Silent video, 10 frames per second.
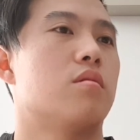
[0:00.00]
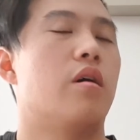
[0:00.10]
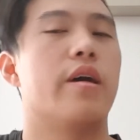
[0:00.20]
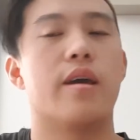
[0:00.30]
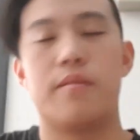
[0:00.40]

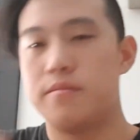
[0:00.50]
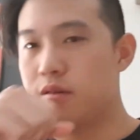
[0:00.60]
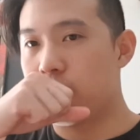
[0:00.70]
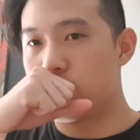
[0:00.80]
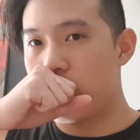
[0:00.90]
Oh yeah.
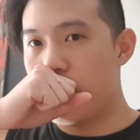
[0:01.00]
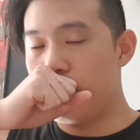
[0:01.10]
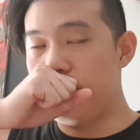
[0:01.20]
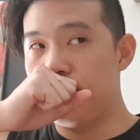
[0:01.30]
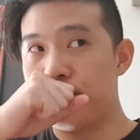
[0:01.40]
Okay, sorry.
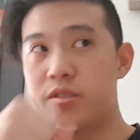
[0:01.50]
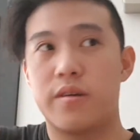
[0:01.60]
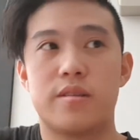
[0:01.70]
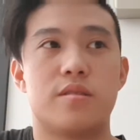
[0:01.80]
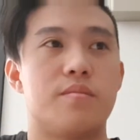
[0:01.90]
So
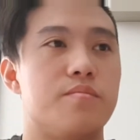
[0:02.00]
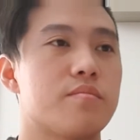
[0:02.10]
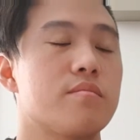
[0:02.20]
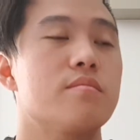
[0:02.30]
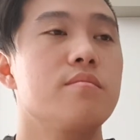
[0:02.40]
it's
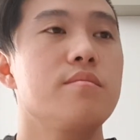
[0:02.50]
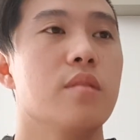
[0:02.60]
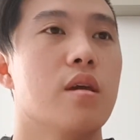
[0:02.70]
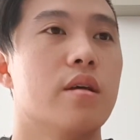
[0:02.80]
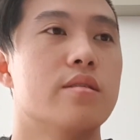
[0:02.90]

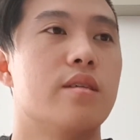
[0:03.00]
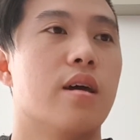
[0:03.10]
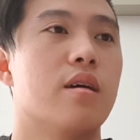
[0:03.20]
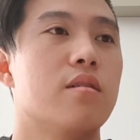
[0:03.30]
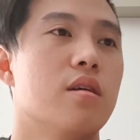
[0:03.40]

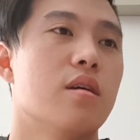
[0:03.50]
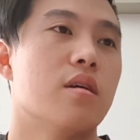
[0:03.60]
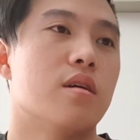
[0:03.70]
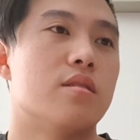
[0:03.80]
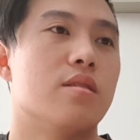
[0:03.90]

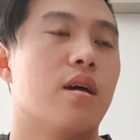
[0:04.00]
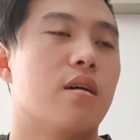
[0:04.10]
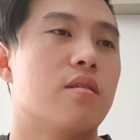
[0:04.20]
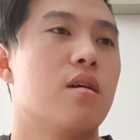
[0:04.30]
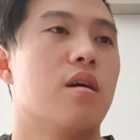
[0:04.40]
down,
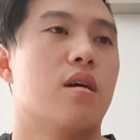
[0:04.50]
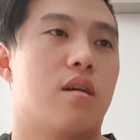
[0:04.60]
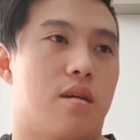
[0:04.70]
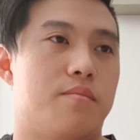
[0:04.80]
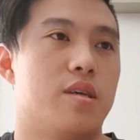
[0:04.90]
down,
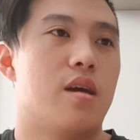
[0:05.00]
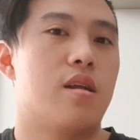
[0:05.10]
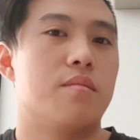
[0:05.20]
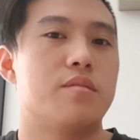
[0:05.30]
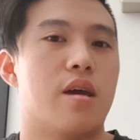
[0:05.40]
up, down,
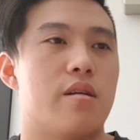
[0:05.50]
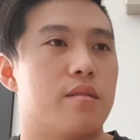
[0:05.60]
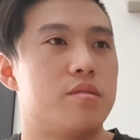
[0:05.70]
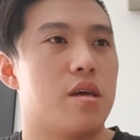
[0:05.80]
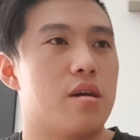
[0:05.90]
up, down,
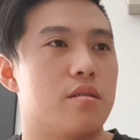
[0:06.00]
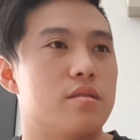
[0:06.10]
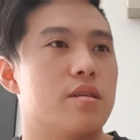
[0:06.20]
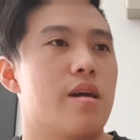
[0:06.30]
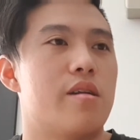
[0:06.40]
up,
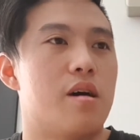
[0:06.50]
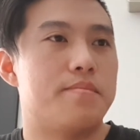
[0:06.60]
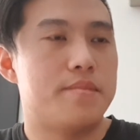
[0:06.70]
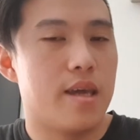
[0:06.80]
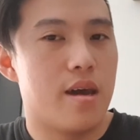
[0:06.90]
down, down,
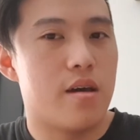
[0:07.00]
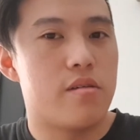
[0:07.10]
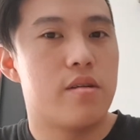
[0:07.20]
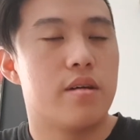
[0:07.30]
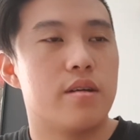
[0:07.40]
up,
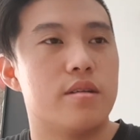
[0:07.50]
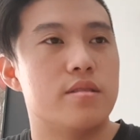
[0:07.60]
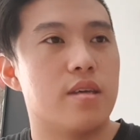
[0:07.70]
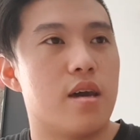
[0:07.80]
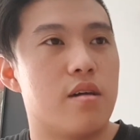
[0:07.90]
down,
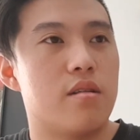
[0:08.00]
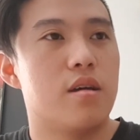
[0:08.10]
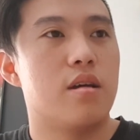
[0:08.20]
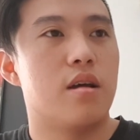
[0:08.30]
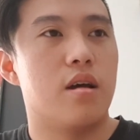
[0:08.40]

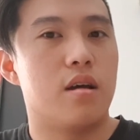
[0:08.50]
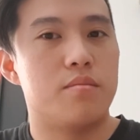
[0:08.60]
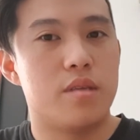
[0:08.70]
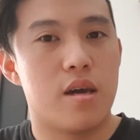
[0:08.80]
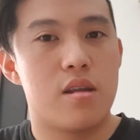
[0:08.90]
down, up,
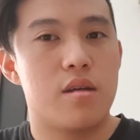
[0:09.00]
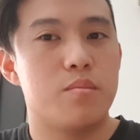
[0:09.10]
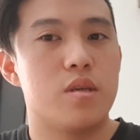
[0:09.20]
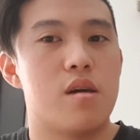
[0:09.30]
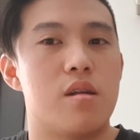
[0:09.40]
down, up,
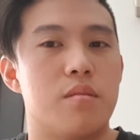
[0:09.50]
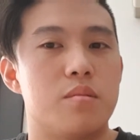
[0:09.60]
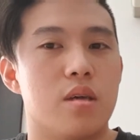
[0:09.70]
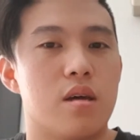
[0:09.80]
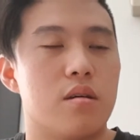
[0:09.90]
down, up,
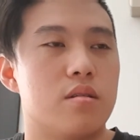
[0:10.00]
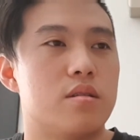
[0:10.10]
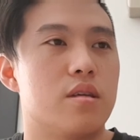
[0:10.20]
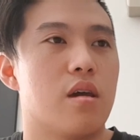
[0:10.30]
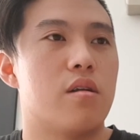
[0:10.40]
down,
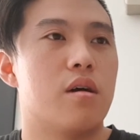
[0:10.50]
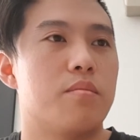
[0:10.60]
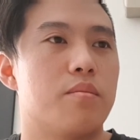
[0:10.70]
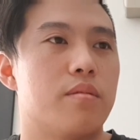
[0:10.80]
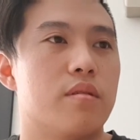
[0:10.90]
down,
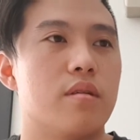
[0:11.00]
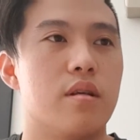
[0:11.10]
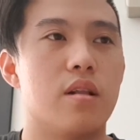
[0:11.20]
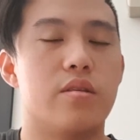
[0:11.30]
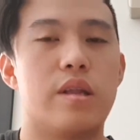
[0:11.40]
up.
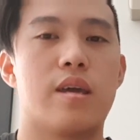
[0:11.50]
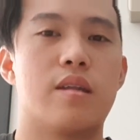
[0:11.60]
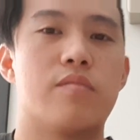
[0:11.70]
I'll do it again,